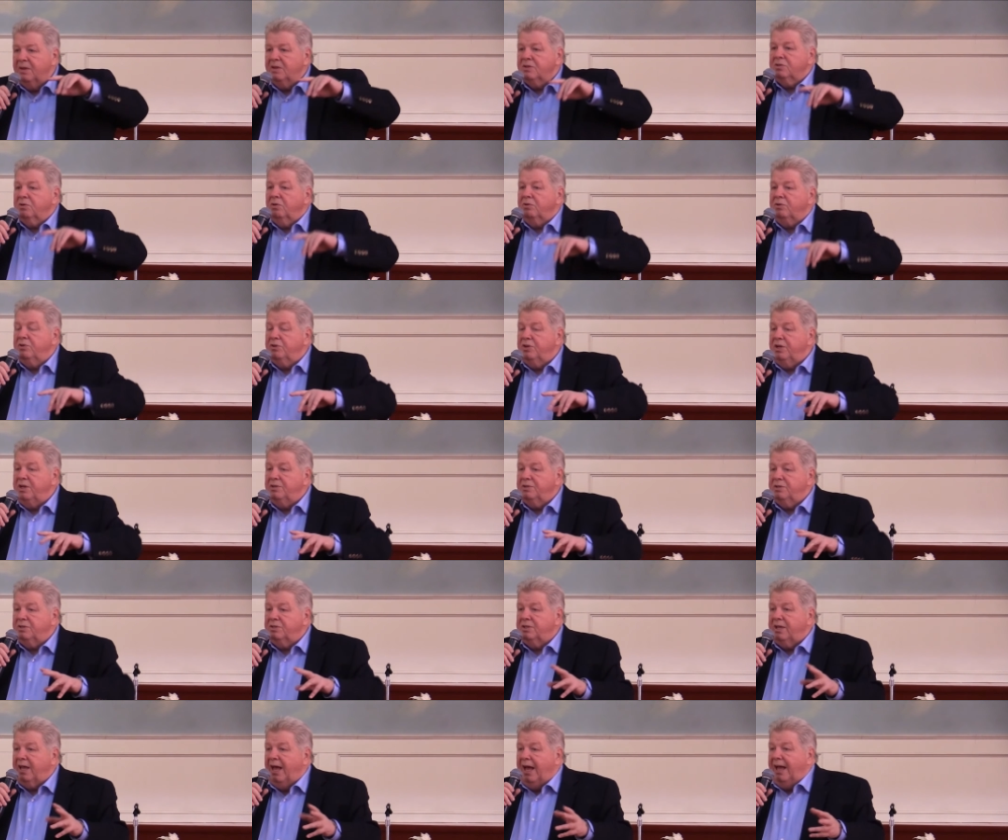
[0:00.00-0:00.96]
So
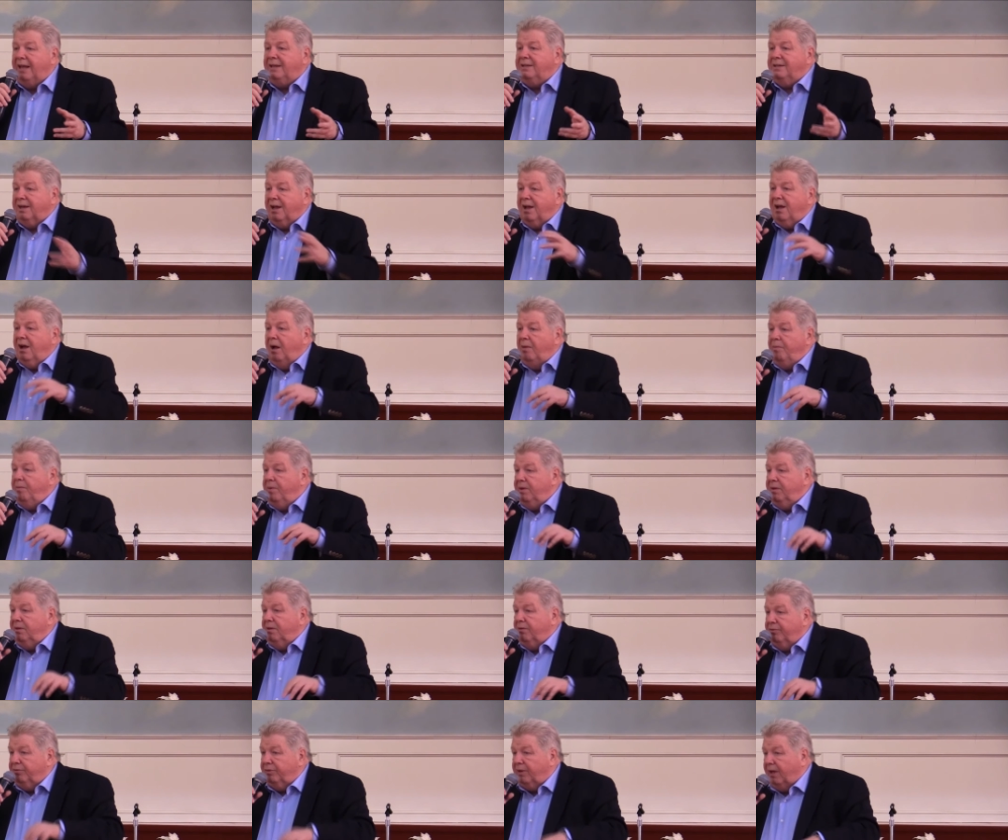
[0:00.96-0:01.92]
Jesus had to come
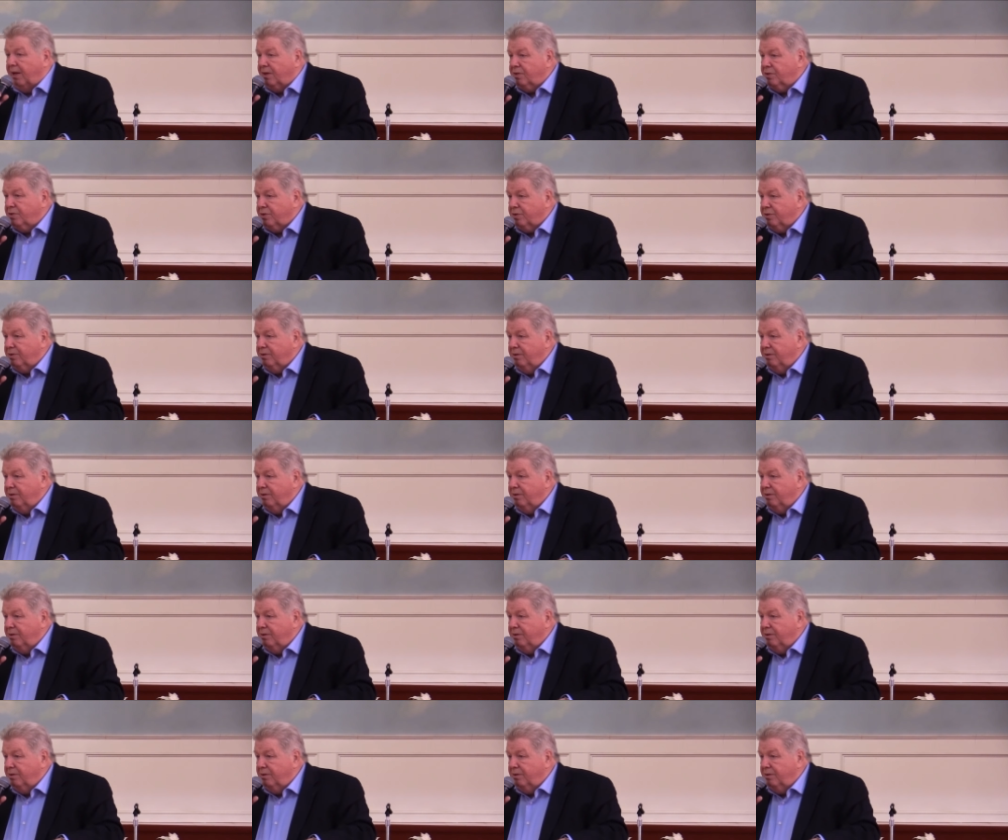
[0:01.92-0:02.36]
in the flesh